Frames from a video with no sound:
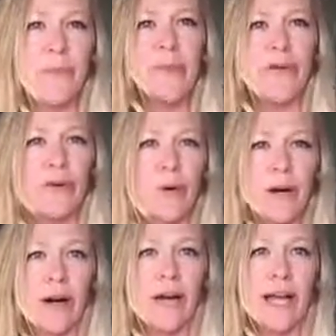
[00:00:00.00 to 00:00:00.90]
and Pinot
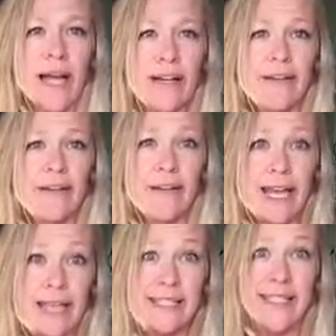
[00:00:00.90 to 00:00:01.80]
Noir kind of
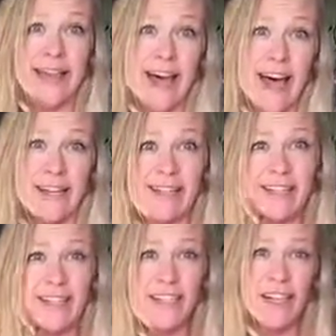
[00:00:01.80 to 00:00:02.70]
likes that,
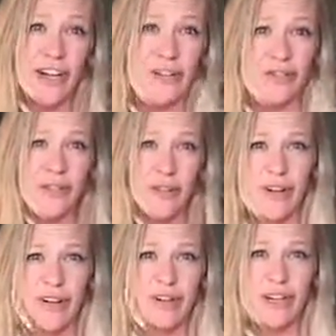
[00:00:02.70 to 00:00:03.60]
you know,
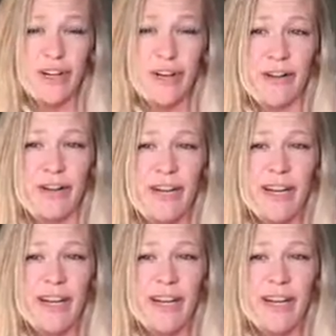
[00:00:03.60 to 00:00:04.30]
sort of, you know,